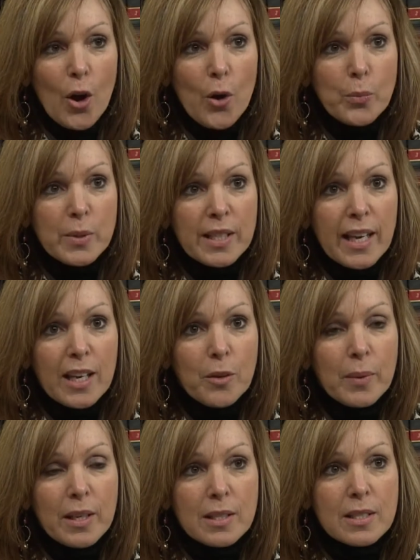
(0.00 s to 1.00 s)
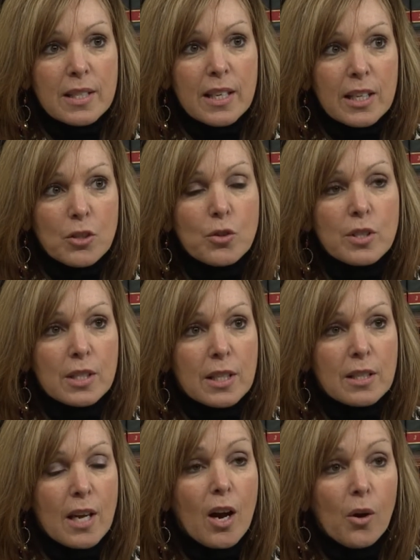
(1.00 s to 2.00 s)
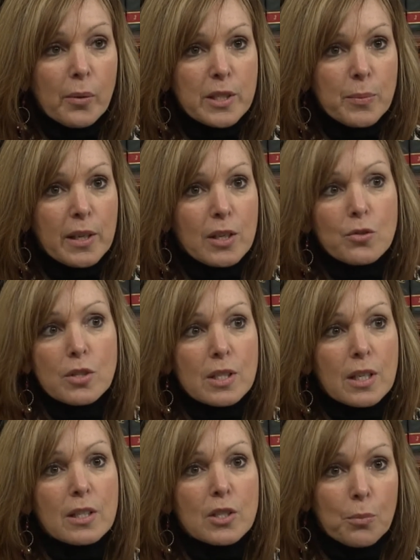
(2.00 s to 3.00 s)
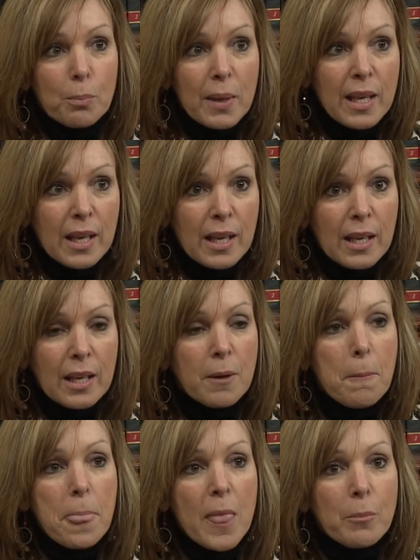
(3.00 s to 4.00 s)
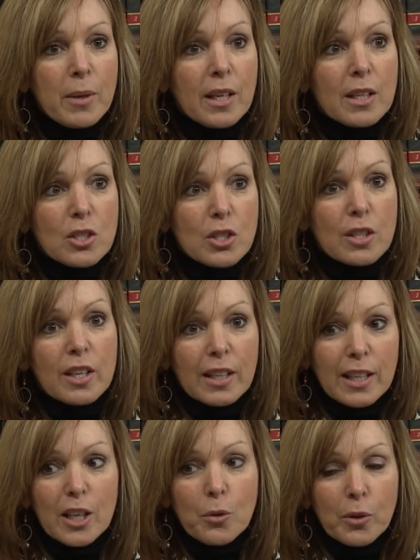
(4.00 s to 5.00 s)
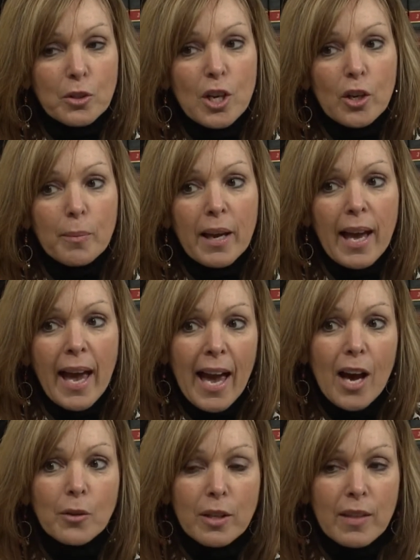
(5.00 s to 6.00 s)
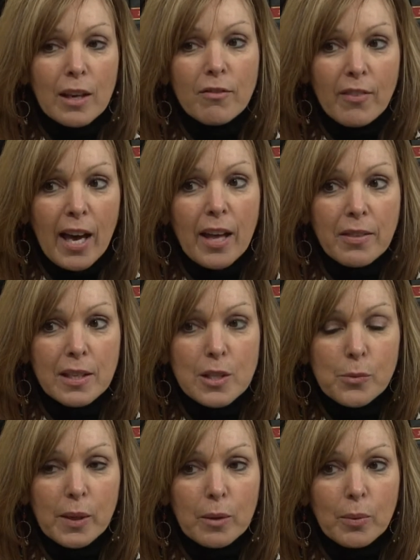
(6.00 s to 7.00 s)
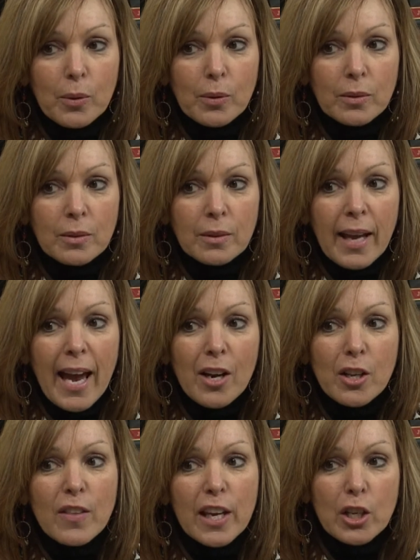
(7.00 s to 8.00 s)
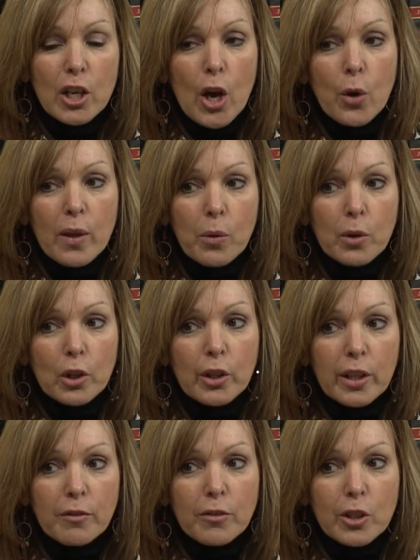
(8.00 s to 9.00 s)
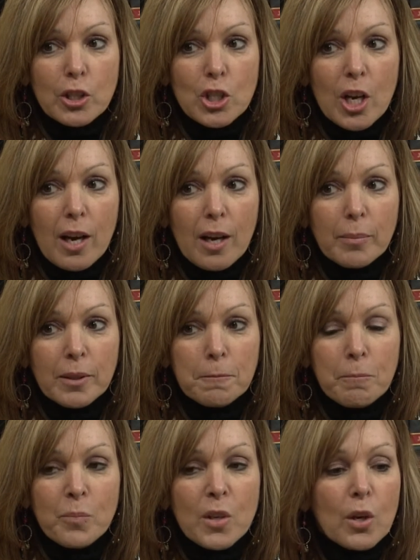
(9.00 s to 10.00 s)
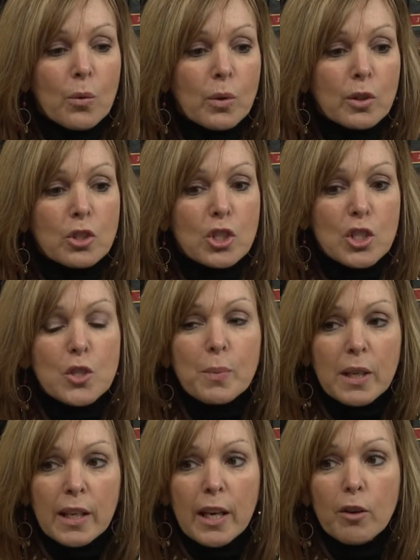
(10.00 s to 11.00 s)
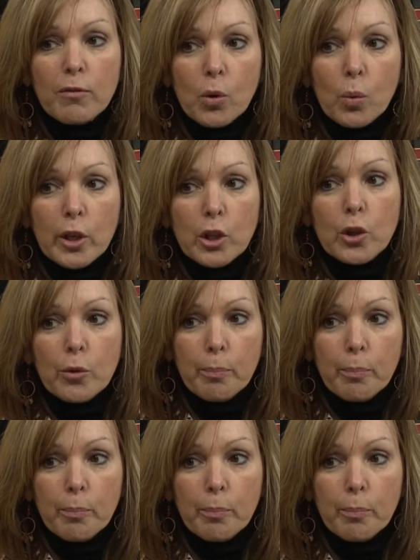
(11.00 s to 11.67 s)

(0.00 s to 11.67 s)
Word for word: home scam is interesting, always been interesting to mm. me because again, we are talking about how did they find these people? How did they know they were looking for a job? Well, just be careful where you're